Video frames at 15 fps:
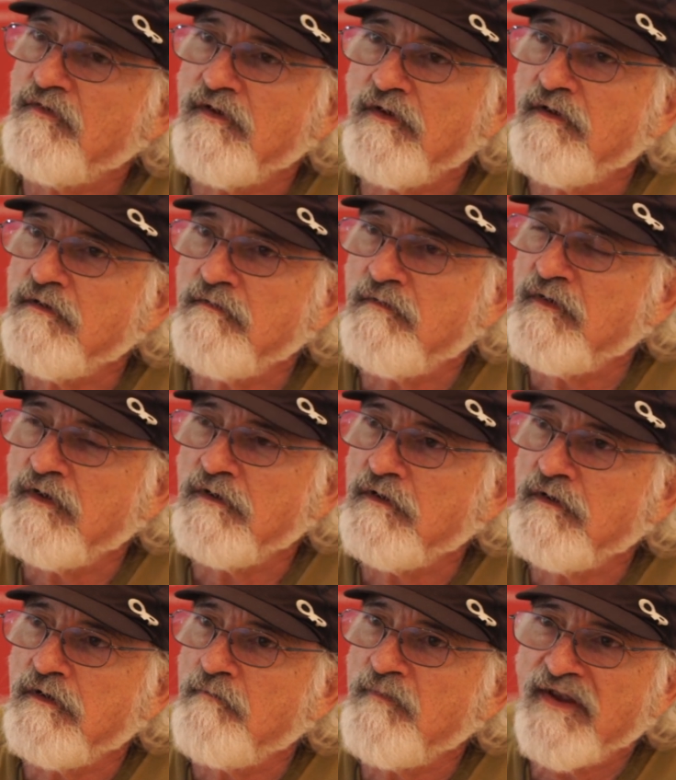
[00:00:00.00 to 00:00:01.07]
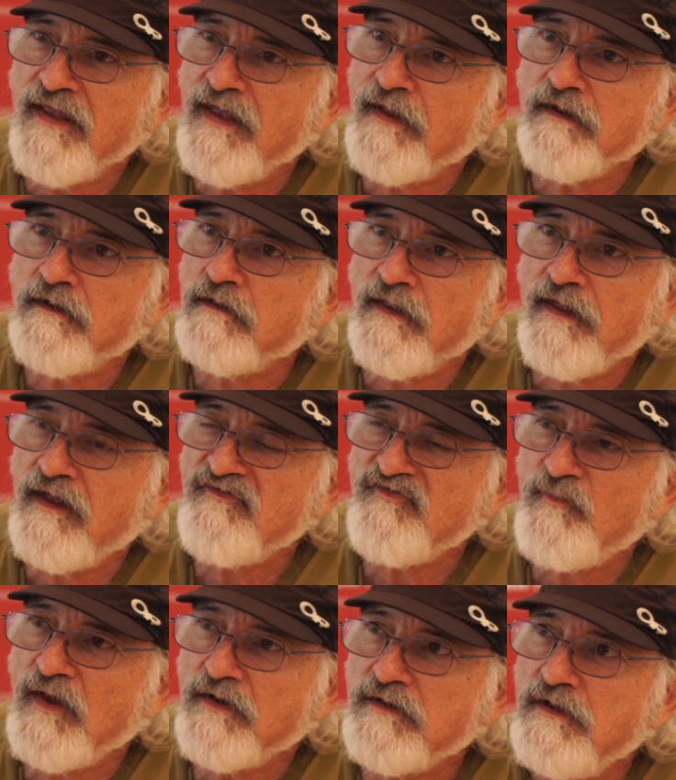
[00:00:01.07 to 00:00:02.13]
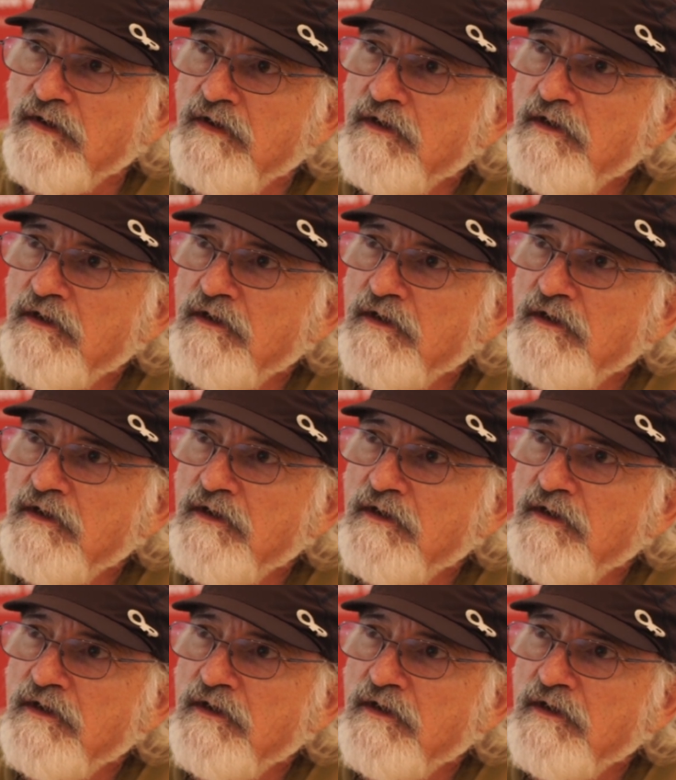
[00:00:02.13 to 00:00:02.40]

a mechanical aspect,